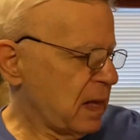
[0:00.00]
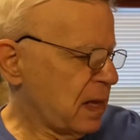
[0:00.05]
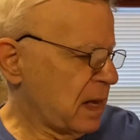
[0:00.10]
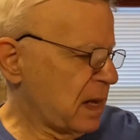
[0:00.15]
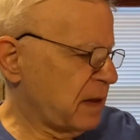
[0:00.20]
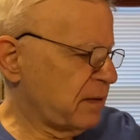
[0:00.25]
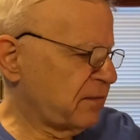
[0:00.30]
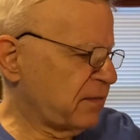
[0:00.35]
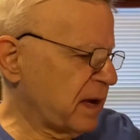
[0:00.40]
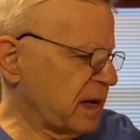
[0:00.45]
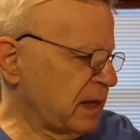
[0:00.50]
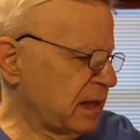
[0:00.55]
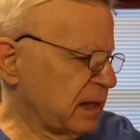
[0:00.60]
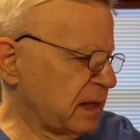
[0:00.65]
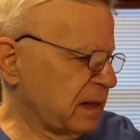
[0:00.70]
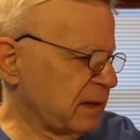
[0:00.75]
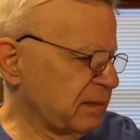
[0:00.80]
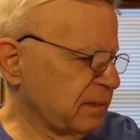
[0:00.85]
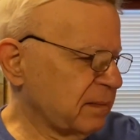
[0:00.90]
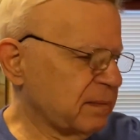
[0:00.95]
And
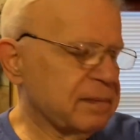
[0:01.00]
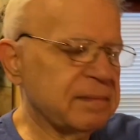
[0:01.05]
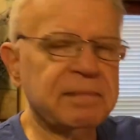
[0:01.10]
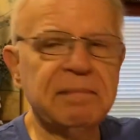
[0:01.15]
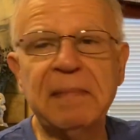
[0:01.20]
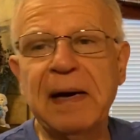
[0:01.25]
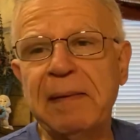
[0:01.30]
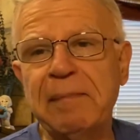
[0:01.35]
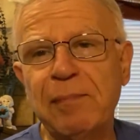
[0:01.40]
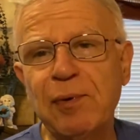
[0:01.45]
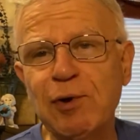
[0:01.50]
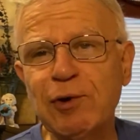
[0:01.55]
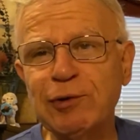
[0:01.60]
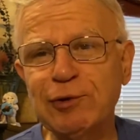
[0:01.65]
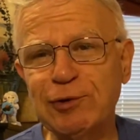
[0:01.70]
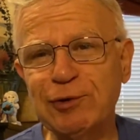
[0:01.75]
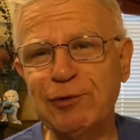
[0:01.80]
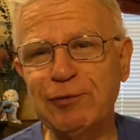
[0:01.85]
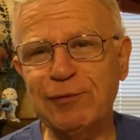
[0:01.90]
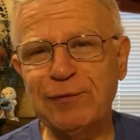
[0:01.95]
finally, my
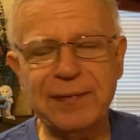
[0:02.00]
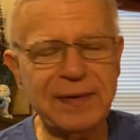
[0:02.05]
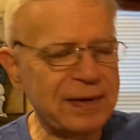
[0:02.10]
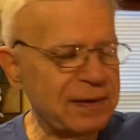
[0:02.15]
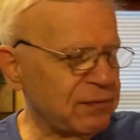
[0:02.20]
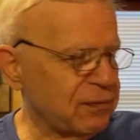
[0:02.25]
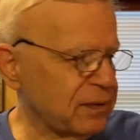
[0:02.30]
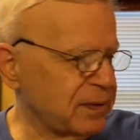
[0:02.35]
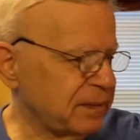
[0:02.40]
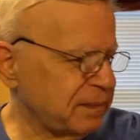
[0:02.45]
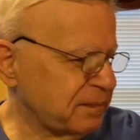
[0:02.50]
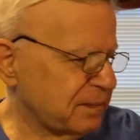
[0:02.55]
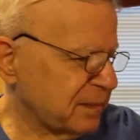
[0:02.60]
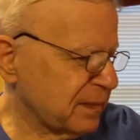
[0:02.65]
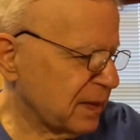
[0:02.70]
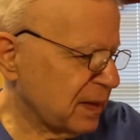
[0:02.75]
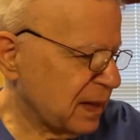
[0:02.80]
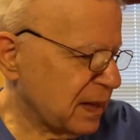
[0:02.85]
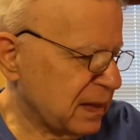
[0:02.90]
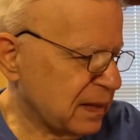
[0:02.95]
personal favorite,
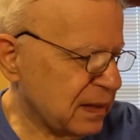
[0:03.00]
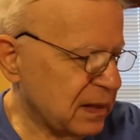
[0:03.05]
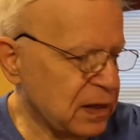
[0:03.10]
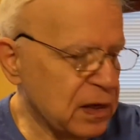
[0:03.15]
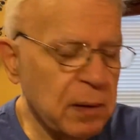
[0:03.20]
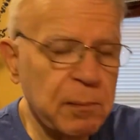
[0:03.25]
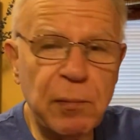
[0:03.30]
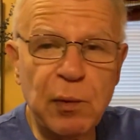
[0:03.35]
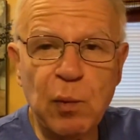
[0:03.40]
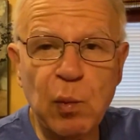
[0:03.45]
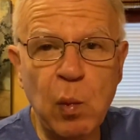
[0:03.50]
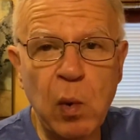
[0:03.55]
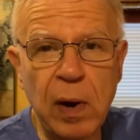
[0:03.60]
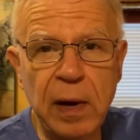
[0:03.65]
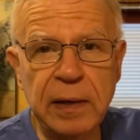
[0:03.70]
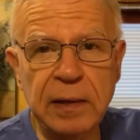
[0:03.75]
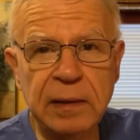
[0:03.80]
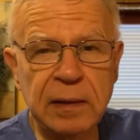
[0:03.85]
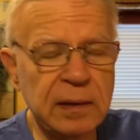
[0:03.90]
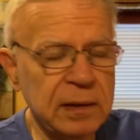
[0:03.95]
the number
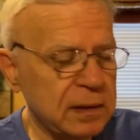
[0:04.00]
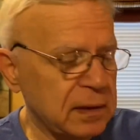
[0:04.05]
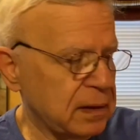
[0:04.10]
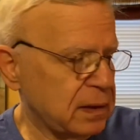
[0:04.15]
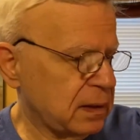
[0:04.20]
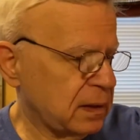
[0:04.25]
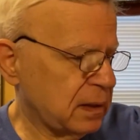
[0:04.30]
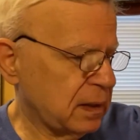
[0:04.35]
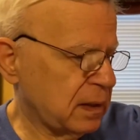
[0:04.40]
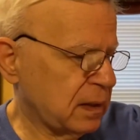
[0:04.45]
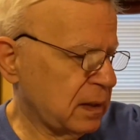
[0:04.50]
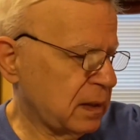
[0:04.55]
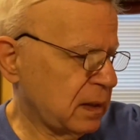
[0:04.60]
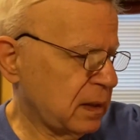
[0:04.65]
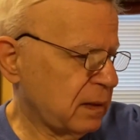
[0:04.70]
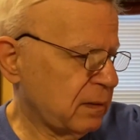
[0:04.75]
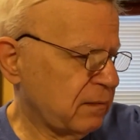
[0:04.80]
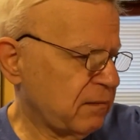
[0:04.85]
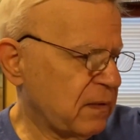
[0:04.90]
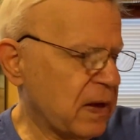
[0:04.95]
one
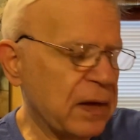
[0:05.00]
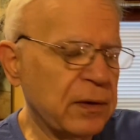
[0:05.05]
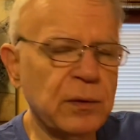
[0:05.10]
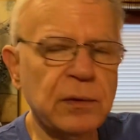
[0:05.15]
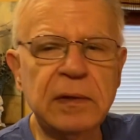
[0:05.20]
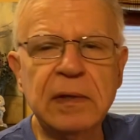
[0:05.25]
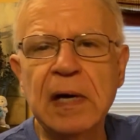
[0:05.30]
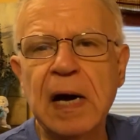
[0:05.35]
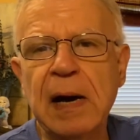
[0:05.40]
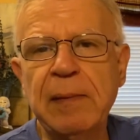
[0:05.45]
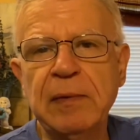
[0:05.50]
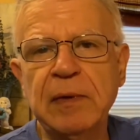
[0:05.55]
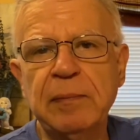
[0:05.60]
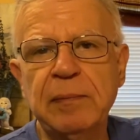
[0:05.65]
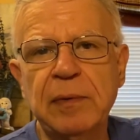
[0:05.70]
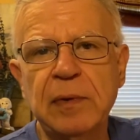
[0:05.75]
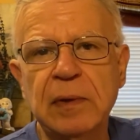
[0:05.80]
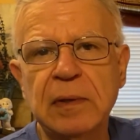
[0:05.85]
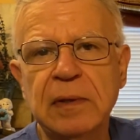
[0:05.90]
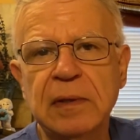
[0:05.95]
valued comic
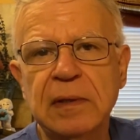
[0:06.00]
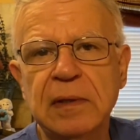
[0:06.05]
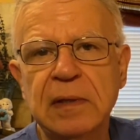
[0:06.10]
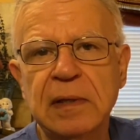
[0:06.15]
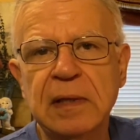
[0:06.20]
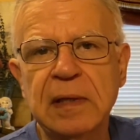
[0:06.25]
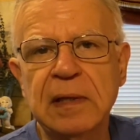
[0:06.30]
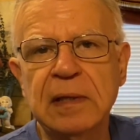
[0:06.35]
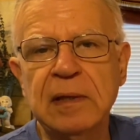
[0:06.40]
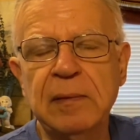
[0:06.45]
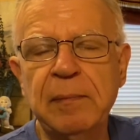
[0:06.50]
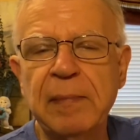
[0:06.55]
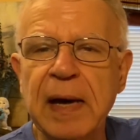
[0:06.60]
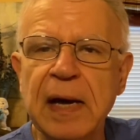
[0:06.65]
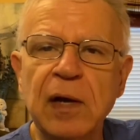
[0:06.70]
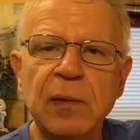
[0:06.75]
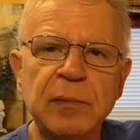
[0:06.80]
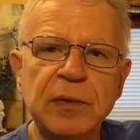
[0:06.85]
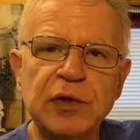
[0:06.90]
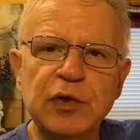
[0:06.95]
book in the
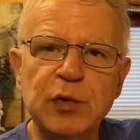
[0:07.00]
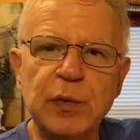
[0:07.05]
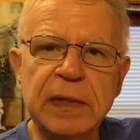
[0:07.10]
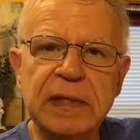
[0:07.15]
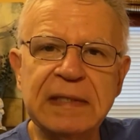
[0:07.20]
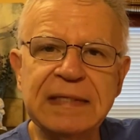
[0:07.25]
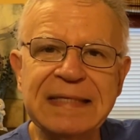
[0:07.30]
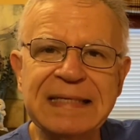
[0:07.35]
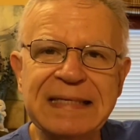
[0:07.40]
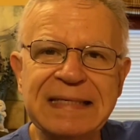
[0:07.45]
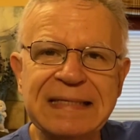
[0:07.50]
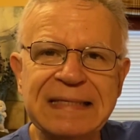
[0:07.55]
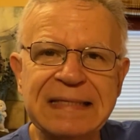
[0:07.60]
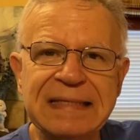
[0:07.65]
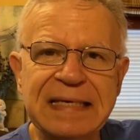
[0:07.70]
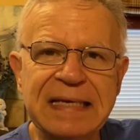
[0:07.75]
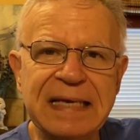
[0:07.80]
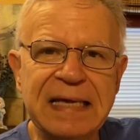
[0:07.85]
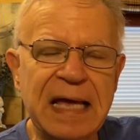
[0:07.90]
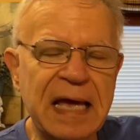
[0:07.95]
battle between D
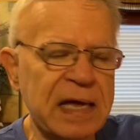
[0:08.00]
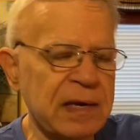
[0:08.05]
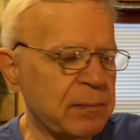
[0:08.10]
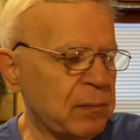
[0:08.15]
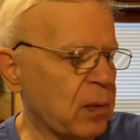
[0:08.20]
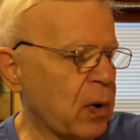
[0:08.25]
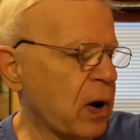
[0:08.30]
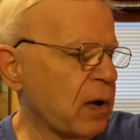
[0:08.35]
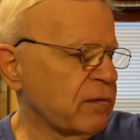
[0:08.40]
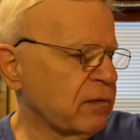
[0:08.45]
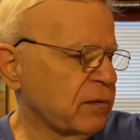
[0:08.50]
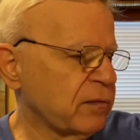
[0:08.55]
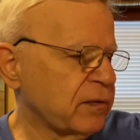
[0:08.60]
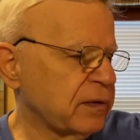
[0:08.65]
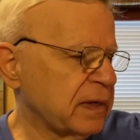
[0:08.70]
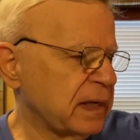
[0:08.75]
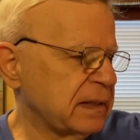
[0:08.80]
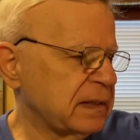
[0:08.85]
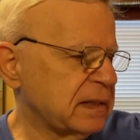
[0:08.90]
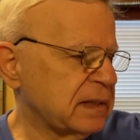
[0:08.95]
C and Marvel
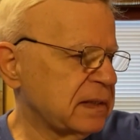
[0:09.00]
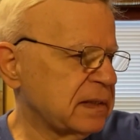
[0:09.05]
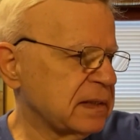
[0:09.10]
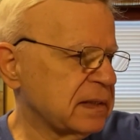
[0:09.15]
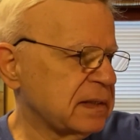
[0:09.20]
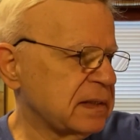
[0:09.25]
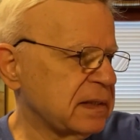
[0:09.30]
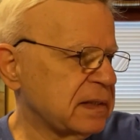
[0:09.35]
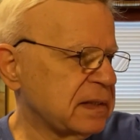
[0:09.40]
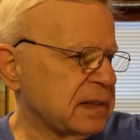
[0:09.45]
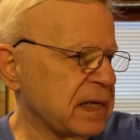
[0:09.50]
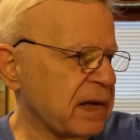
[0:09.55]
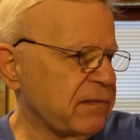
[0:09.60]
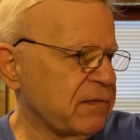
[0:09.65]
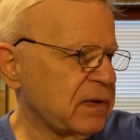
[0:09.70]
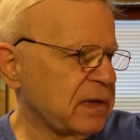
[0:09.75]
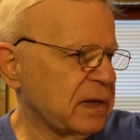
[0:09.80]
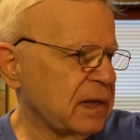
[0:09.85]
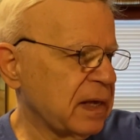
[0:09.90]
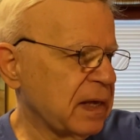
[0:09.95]
for nineteen
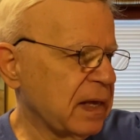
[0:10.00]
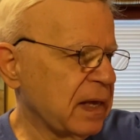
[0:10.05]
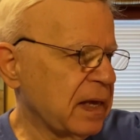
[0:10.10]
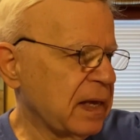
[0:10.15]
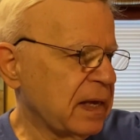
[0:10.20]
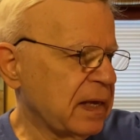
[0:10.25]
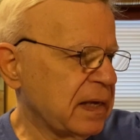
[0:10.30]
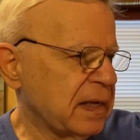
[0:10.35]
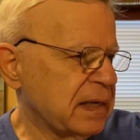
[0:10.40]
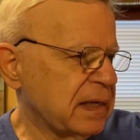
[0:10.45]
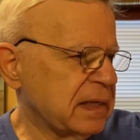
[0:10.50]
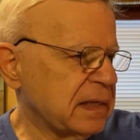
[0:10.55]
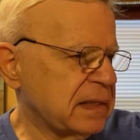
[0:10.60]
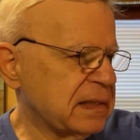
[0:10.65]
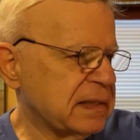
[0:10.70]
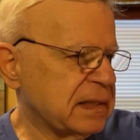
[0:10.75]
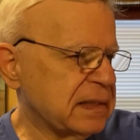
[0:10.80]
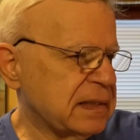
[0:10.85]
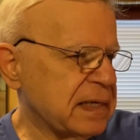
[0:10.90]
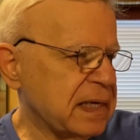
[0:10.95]
sixty-seven
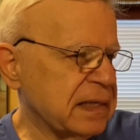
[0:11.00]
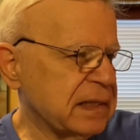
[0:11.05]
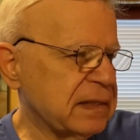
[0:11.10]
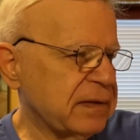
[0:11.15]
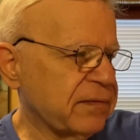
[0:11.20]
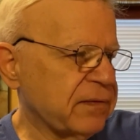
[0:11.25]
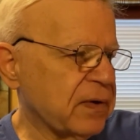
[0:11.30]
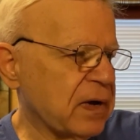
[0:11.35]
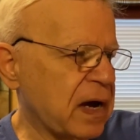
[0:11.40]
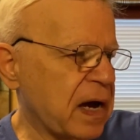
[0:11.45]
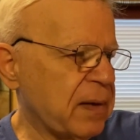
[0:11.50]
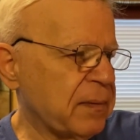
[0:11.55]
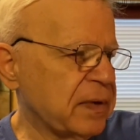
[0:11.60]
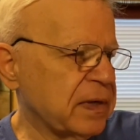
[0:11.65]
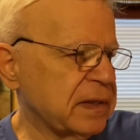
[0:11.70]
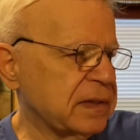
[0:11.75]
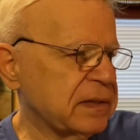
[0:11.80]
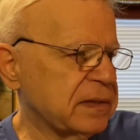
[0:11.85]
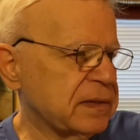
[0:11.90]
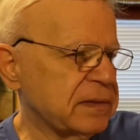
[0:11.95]
is Detective
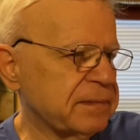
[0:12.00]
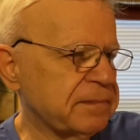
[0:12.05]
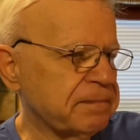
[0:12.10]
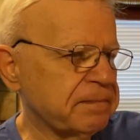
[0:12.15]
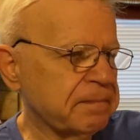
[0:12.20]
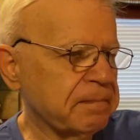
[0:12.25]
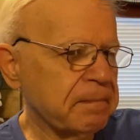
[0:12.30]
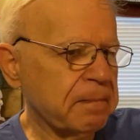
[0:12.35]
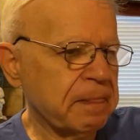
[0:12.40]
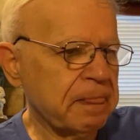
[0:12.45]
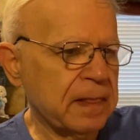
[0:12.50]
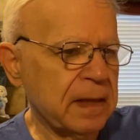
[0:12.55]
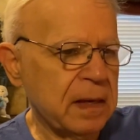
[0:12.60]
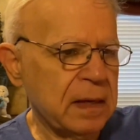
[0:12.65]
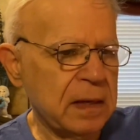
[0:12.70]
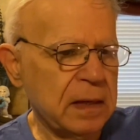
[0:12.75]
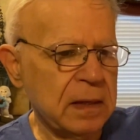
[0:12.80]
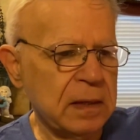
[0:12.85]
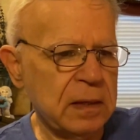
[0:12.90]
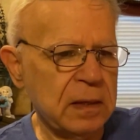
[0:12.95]
Comics
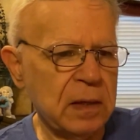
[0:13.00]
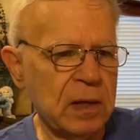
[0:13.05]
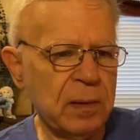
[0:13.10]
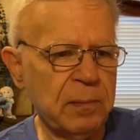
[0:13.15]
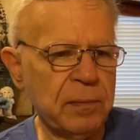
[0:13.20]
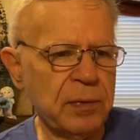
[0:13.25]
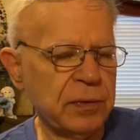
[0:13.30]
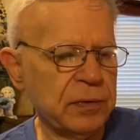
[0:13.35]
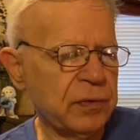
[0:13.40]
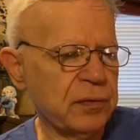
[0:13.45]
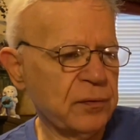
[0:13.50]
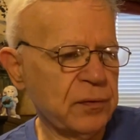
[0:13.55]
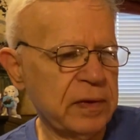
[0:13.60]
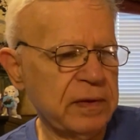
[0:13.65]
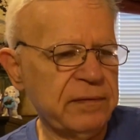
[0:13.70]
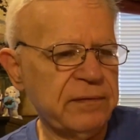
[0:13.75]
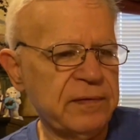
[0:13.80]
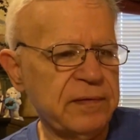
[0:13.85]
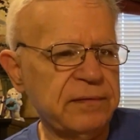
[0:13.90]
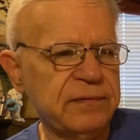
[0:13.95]
number
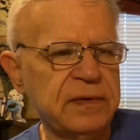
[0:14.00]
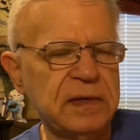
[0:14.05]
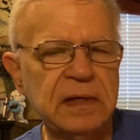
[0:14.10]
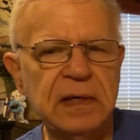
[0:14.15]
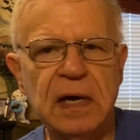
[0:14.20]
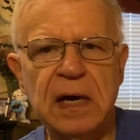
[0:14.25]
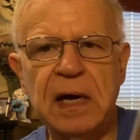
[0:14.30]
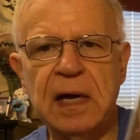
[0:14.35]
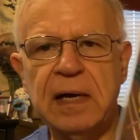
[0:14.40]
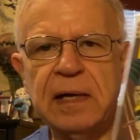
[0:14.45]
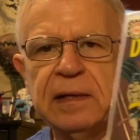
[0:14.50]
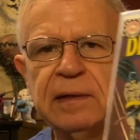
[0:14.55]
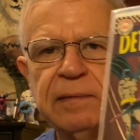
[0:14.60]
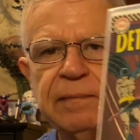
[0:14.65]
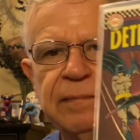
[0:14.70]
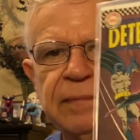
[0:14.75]
three fifty-nine,